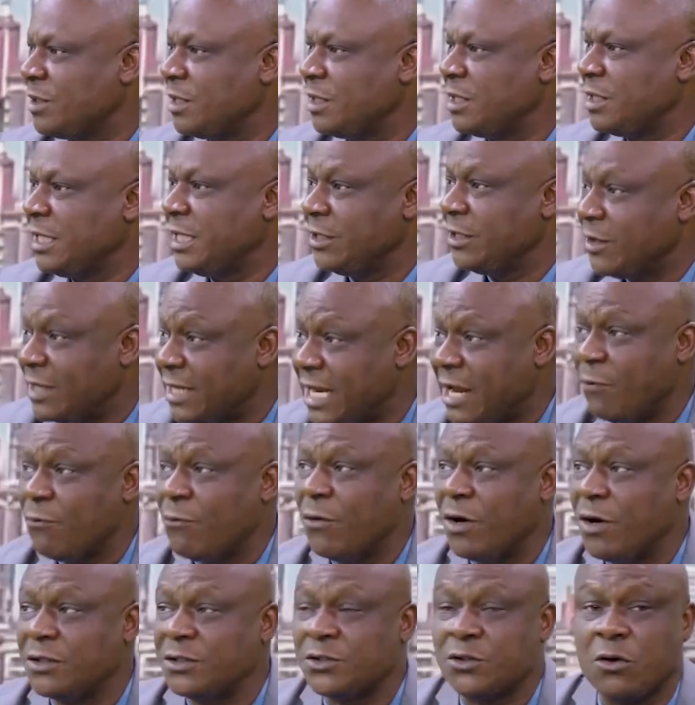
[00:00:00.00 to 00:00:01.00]
In other
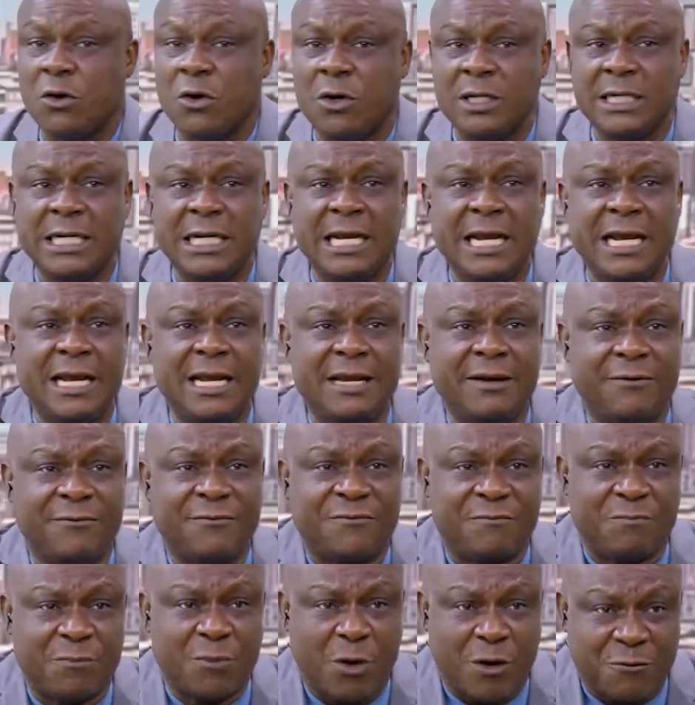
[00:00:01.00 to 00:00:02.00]
words, only
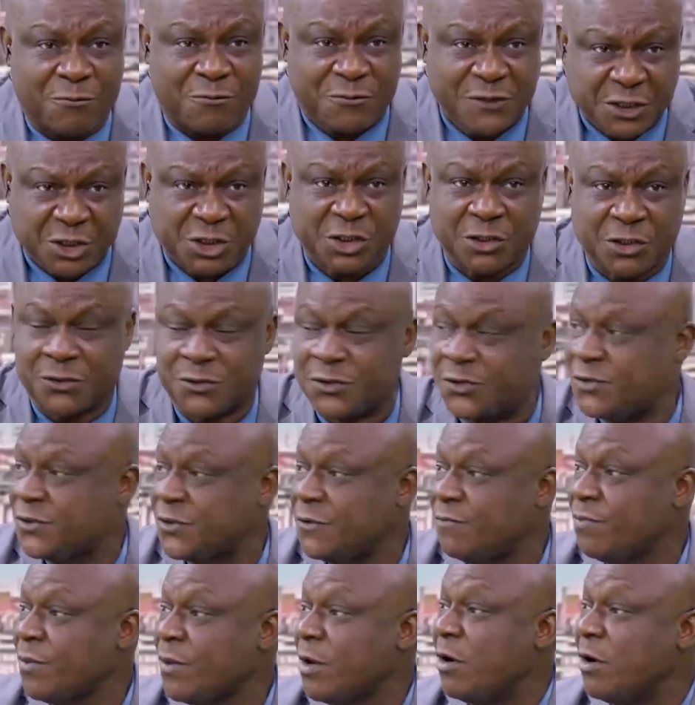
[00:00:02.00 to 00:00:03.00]
officials
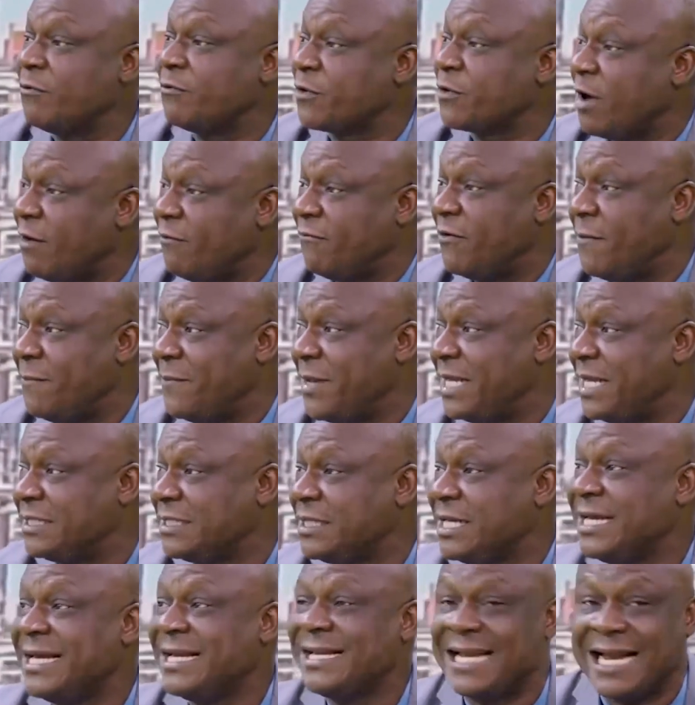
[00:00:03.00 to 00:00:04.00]
of
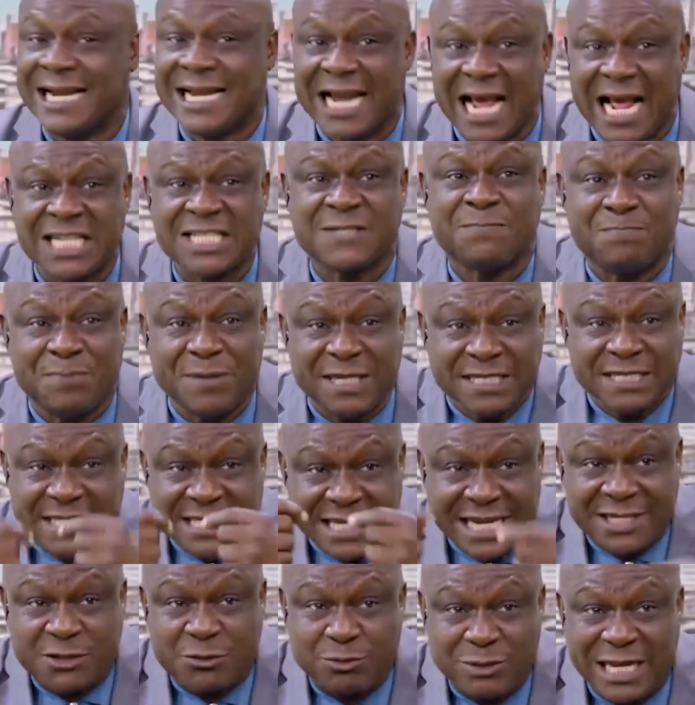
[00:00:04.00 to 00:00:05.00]
government that have
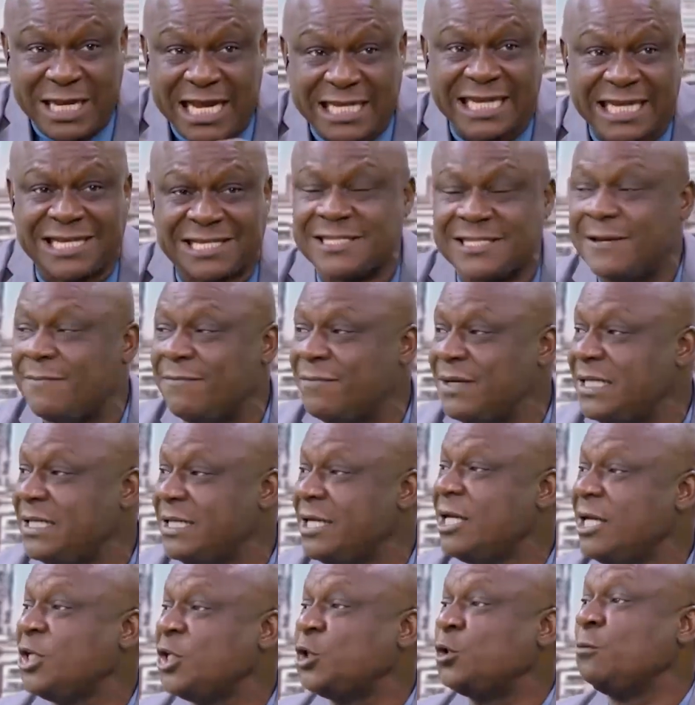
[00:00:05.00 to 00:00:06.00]
business with that assembly
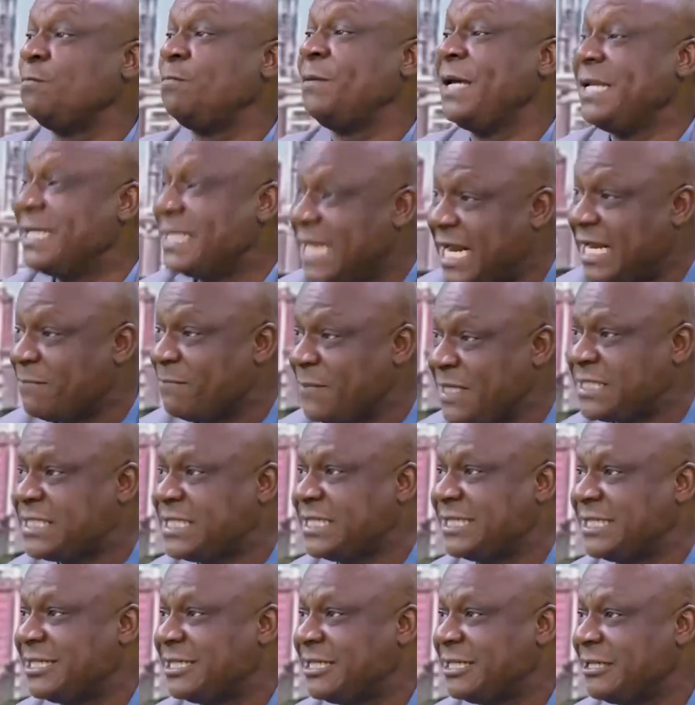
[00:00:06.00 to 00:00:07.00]
should be in that
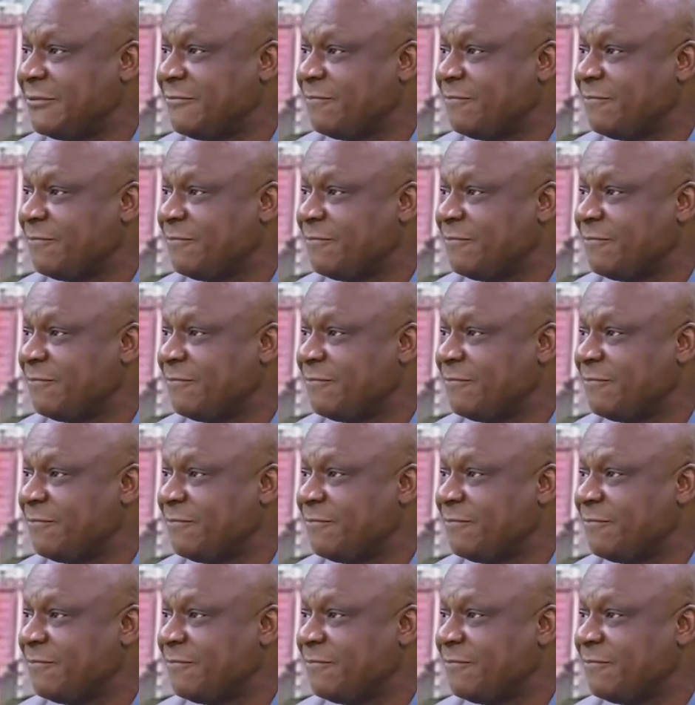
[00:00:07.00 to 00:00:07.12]
meeting.